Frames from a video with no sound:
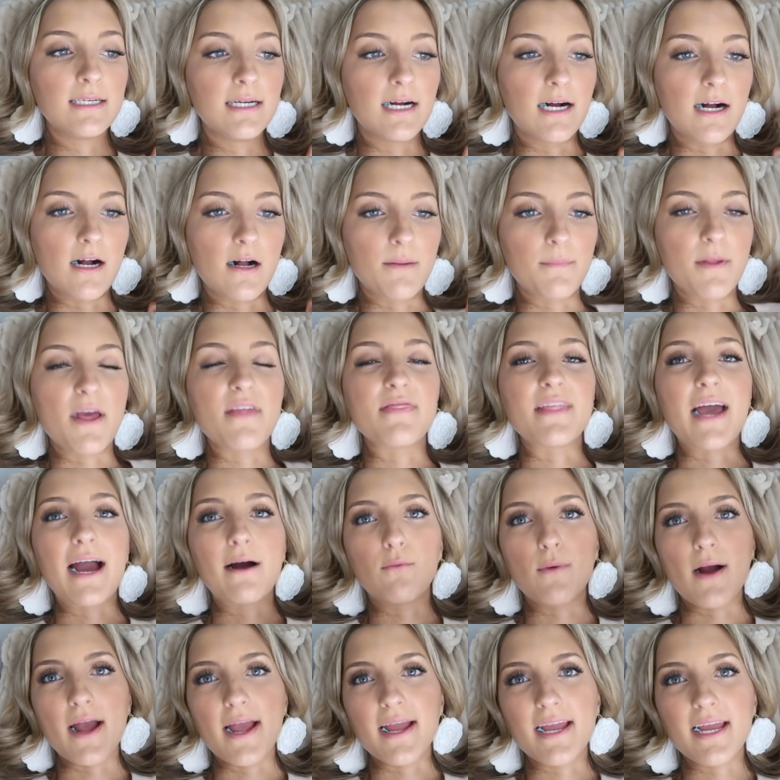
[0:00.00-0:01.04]
And
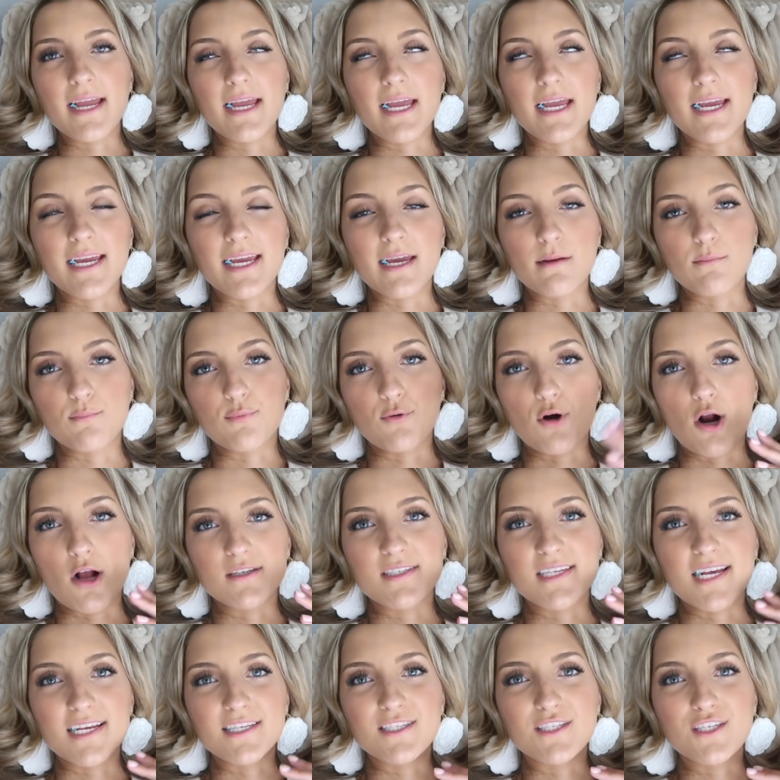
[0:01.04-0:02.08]
that way it can
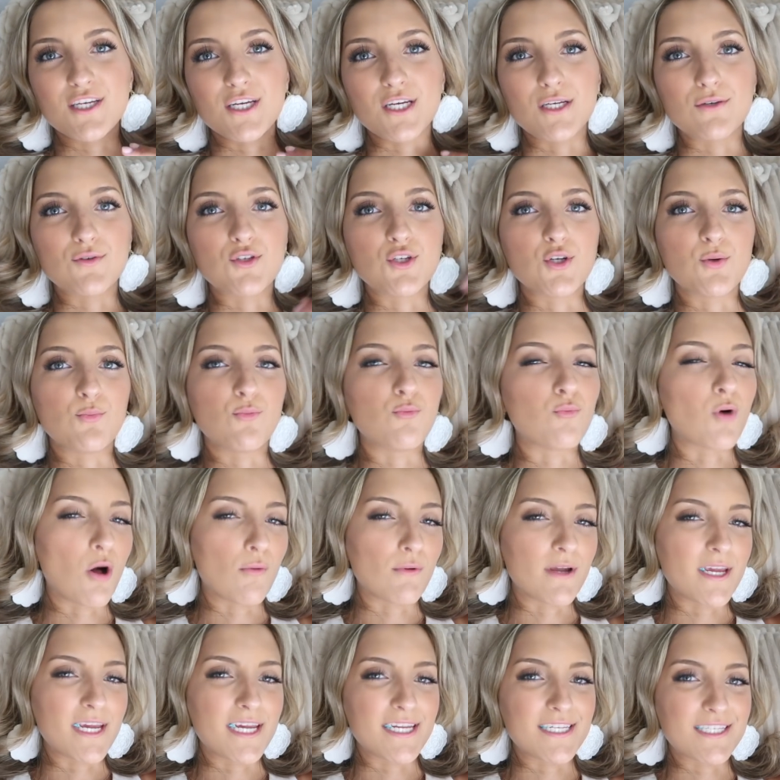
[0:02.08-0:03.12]
process to YouTube while
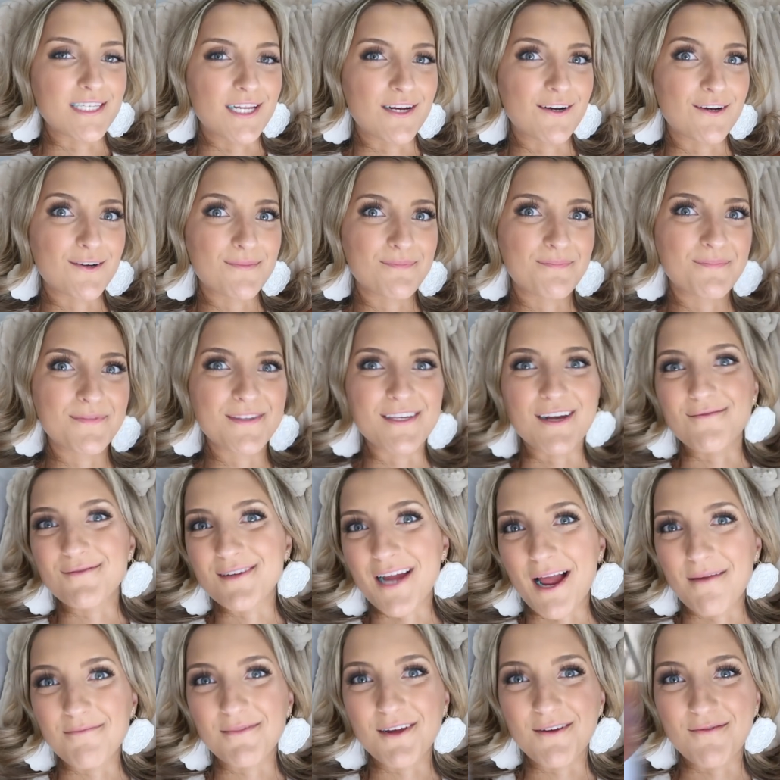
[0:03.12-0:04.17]
we eat dinner. So
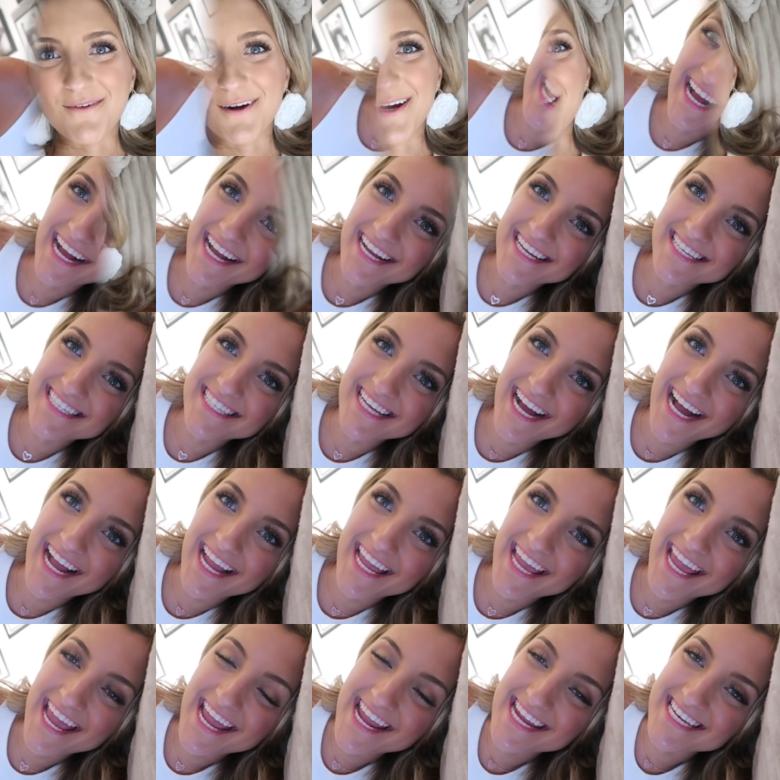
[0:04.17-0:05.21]
time to get working. Guys,
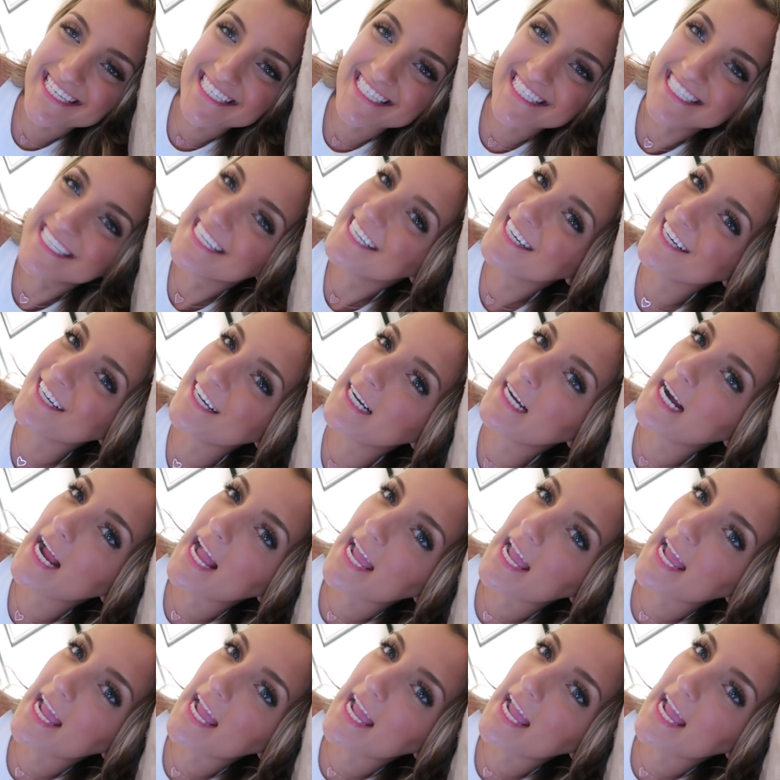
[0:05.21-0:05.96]
I ate dinner.